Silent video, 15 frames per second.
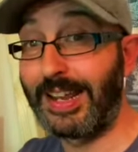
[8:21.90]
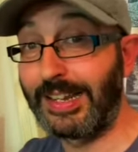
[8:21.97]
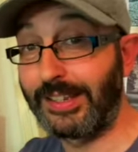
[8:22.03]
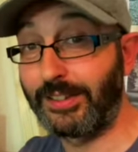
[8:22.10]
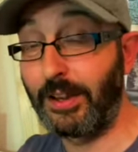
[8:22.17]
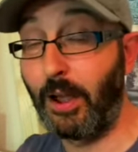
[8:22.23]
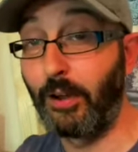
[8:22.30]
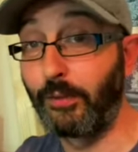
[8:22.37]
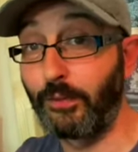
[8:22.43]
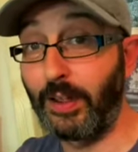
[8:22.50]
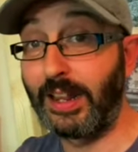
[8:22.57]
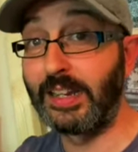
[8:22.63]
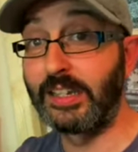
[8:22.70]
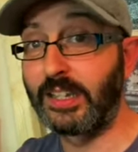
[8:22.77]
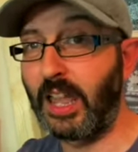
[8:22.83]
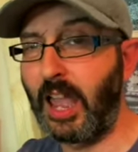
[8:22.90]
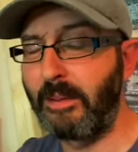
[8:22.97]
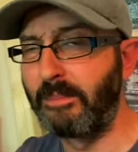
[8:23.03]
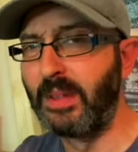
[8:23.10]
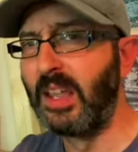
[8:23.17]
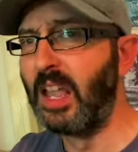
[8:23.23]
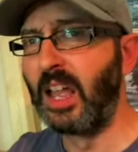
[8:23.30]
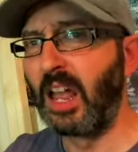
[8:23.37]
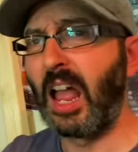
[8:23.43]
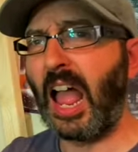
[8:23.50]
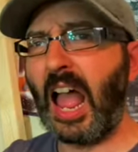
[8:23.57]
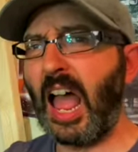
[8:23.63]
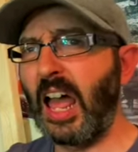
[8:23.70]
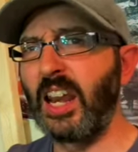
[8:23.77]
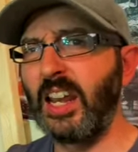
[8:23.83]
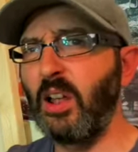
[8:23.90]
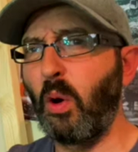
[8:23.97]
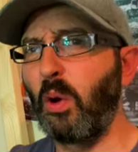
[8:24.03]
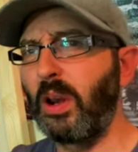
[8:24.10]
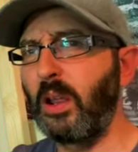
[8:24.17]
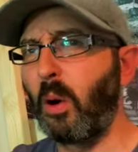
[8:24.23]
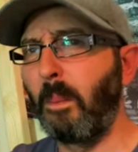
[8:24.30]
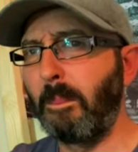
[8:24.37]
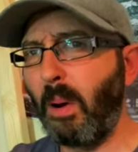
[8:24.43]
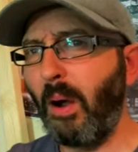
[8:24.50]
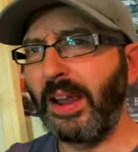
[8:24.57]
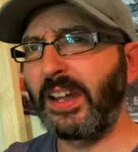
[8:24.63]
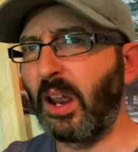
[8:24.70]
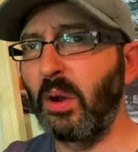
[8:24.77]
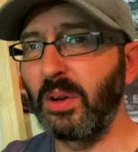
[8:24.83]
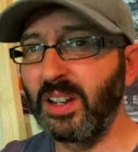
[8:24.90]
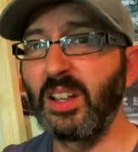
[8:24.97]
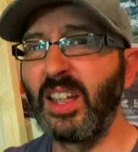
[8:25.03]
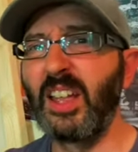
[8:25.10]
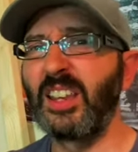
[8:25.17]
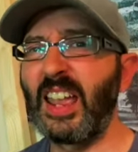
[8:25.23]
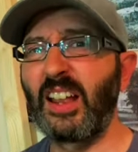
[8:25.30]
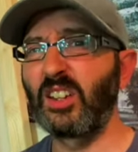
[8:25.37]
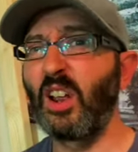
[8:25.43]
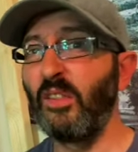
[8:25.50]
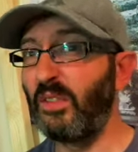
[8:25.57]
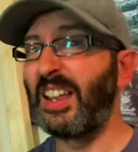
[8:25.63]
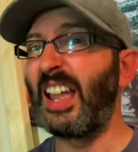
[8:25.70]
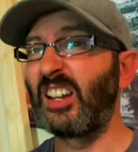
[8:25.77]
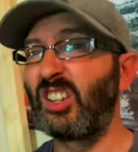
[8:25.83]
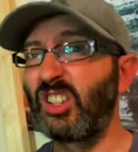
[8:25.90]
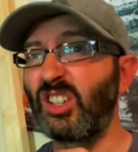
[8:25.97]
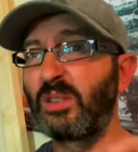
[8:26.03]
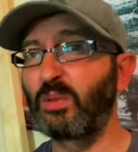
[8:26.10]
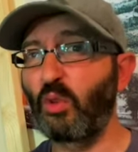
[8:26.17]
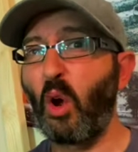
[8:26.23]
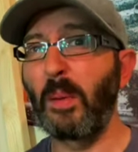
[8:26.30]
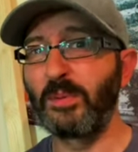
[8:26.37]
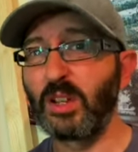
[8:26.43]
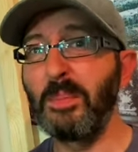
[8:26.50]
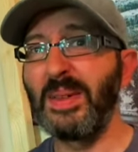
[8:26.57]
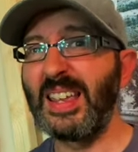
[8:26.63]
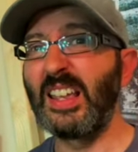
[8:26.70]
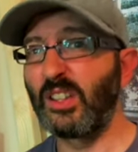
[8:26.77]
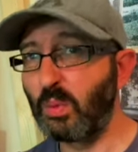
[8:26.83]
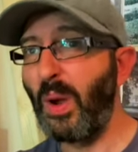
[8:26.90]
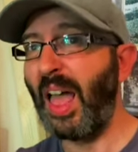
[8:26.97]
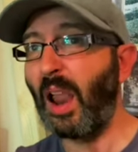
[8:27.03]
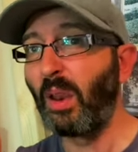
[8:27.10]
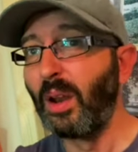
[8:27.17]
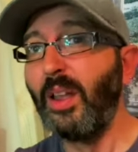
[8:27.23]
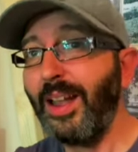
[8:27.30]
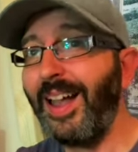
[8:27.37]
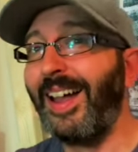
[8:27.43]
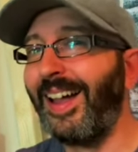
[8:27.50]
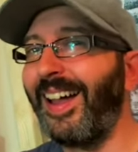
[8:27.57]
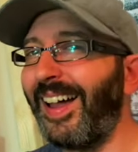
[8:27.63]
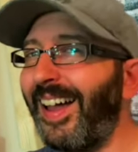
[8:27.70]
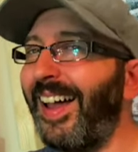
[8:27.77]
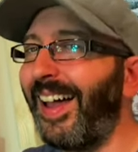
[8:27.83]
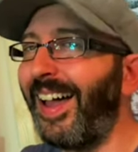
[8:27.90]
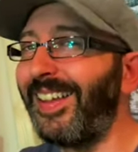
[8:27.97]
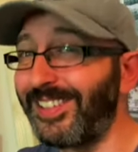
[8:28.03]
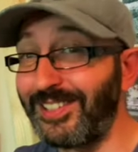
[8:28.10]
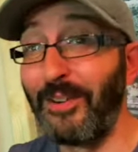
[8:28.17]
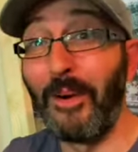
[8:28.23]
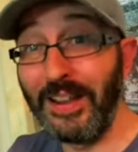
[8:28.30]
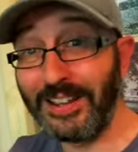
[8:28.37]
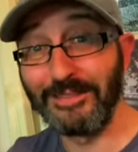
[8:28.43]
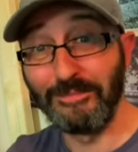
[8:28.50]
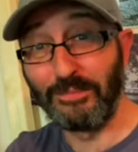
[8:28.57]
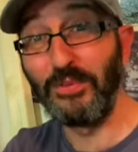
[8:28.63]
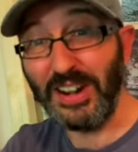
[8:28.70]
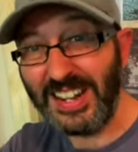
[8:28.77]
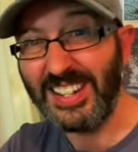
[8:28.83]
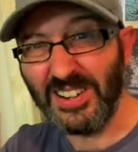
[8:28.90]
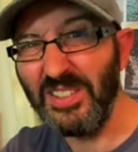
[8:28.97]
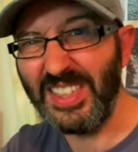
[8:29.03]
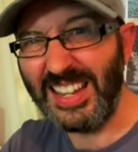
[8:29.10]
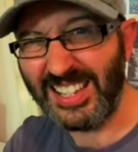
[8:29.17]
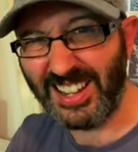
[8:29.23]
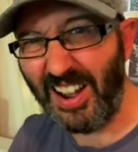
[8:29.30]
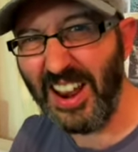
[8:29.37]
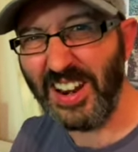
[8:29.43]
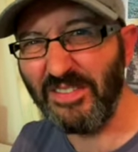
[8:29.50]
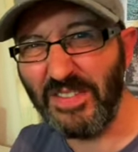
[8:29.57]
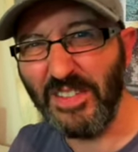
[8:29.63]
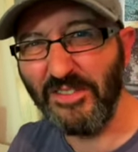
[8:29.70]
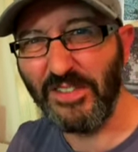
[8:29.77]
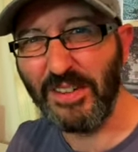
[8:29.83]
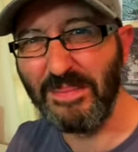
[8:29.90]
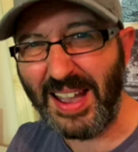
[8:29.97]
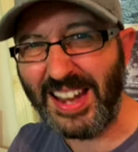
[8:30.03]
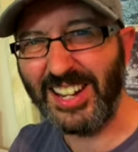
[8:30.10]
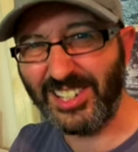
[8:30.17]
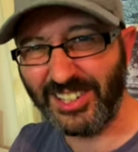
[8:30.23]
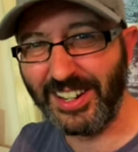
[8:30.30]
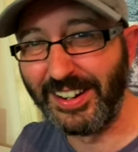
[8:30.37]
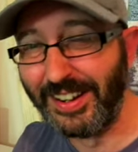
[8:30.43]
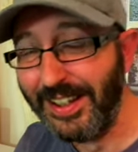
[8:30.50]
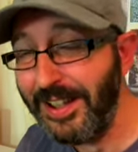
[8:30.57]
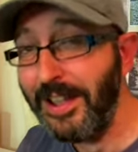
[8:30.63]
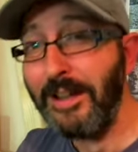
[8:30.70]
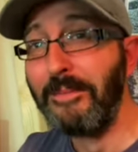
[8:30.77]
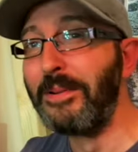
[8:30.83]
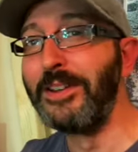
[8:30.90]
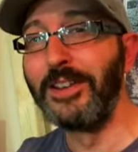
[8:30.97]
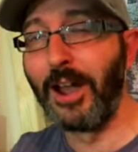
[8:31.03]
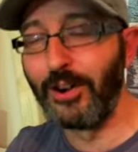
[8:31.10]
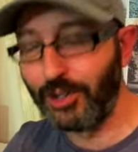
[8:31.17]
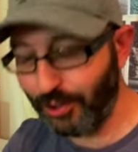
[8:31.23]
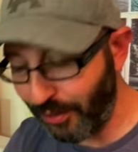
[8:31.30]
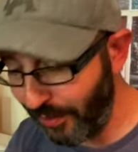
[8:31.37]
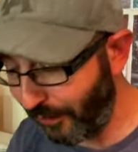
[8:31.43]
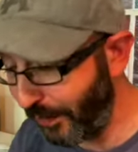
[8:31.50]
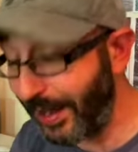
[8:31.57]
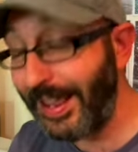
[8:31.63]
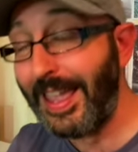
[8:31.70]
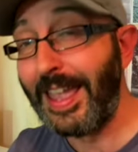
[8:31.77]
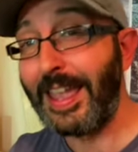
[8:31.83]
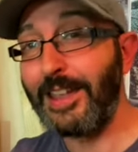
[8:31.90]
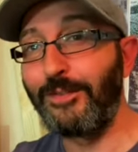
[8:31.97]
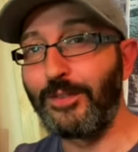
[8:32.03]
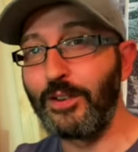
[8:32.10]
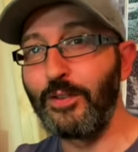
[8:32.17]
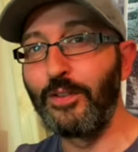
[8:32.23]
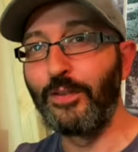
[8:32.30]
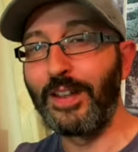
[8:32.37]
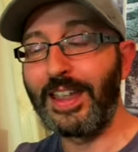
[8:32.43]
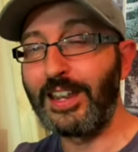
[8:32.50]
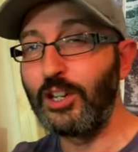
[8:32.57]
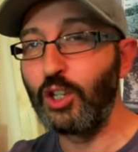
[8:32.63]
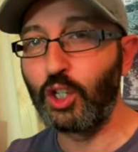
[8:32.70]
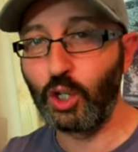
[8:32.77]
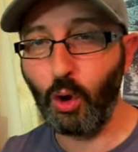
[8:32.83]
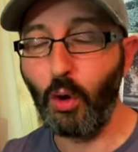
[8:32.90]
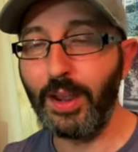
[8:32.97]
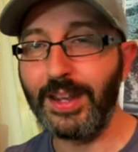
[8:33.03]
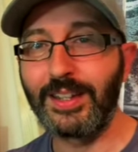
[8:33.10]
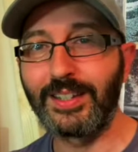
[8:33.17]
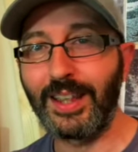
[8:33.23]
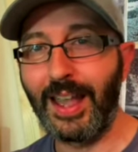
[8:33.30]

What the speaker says: stuff. And a little buy note. Yeah, don't forget to subscribe to me as well, so I can bring you these kind of information. But no, truthfully, if you've enjoyed